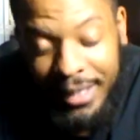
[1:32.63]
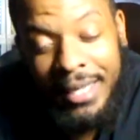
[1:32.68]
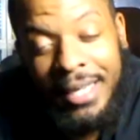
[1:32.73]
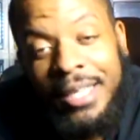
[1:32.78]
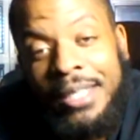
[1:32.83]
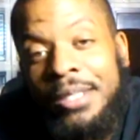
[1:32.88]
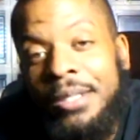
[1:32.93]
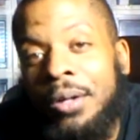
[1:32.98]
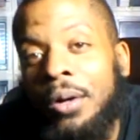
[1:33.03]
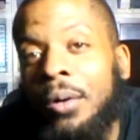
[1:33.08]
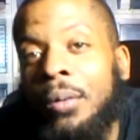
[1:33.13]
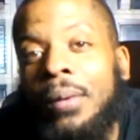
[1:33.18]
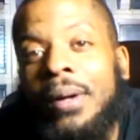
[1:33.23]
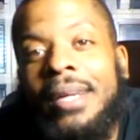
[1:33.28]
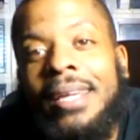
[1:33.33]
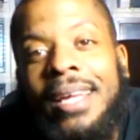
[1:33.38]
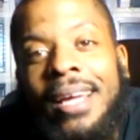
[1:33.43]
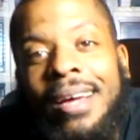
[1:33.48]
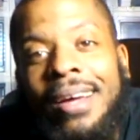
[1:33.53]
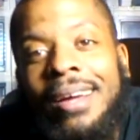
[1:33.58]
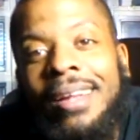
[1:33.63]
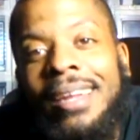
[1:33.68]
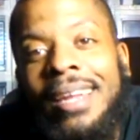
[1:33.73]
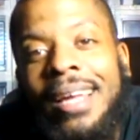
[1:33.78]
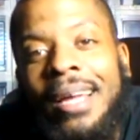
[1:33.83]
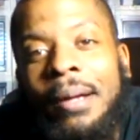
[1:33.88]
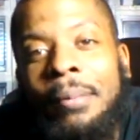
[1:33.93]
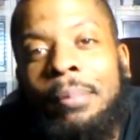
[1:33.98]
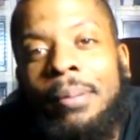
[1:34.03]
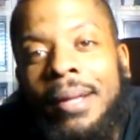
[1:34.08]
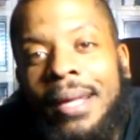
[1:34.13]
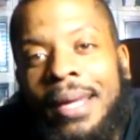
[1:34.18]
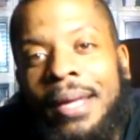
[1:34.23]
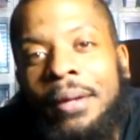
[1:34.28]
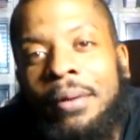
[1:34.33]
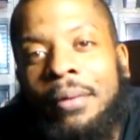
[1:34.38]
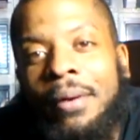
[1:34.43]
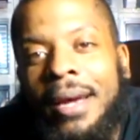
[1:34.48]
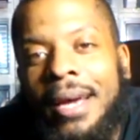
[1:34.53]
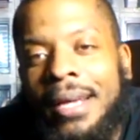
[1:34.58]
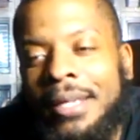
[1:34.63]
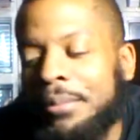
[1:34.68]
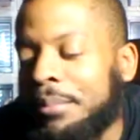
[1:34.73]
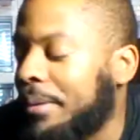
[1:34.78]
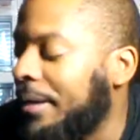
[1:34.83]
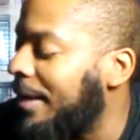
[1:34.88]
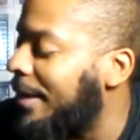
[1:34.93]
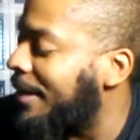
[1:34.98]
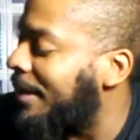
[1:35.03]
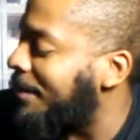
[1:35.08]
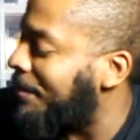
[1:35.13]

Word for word: is going down like a plane crash, man.